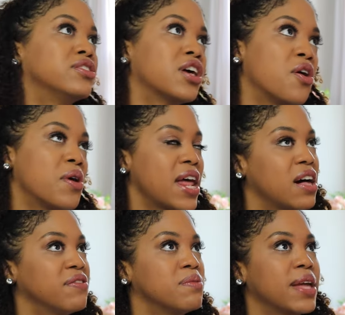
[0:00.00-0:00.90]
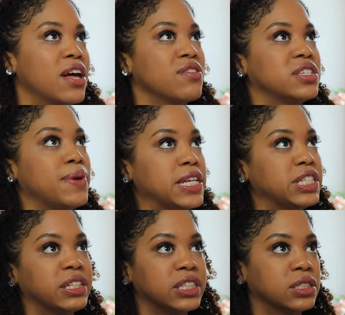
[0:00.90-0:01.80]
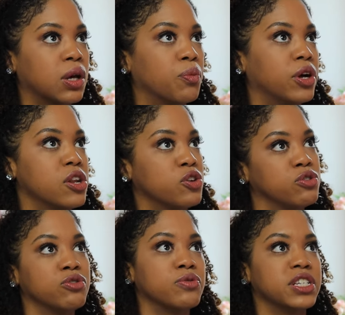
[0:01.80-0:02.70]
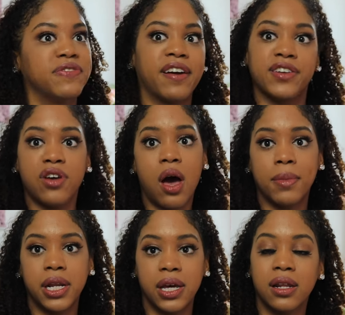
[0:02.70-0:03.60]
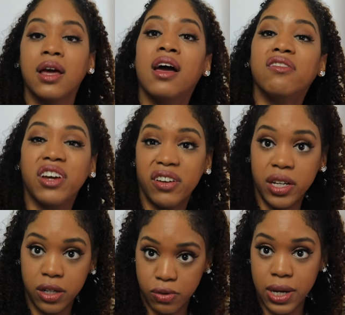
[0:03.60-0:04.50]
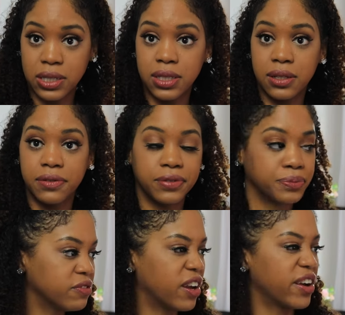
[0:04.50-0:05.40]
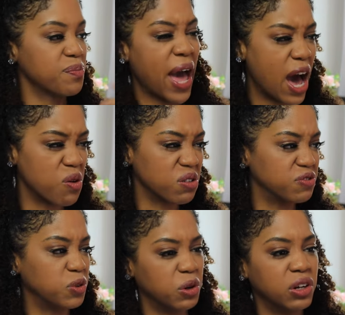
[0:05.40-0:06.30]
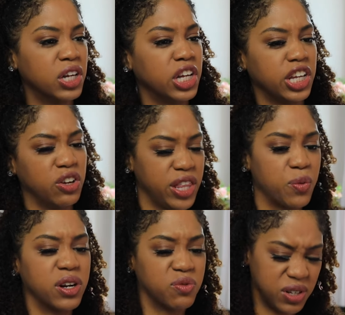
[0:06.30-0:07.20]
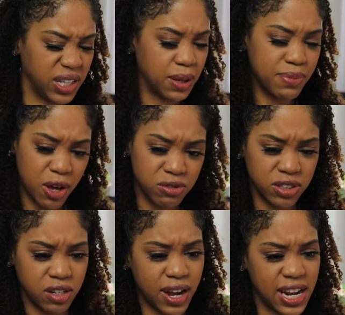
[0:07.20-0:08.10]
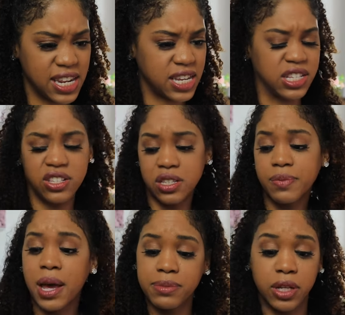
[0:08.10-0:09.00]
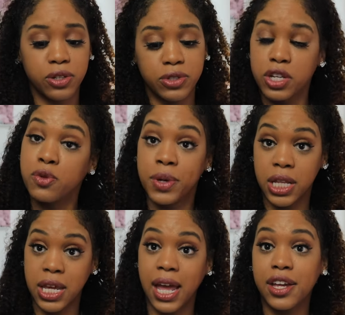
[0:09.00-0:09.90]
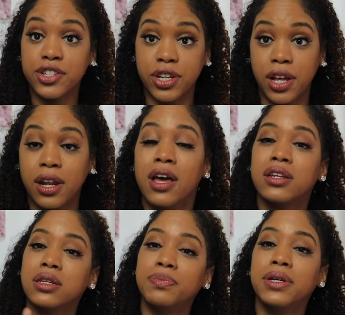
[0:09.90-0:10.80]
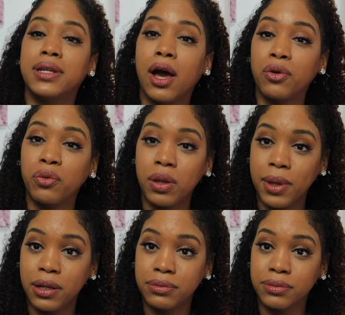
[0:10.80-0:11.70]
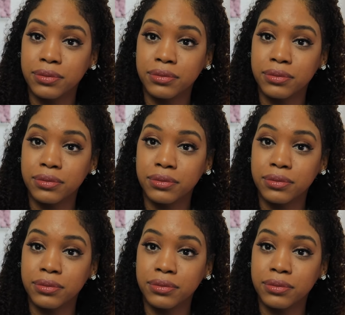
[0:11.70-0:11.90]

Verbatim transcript: So an alpha male is basically someone who is very dominant, very aggressive, very powerful. You know, they want to really impose their ideas and sometimes they'll use humiliation to put down women.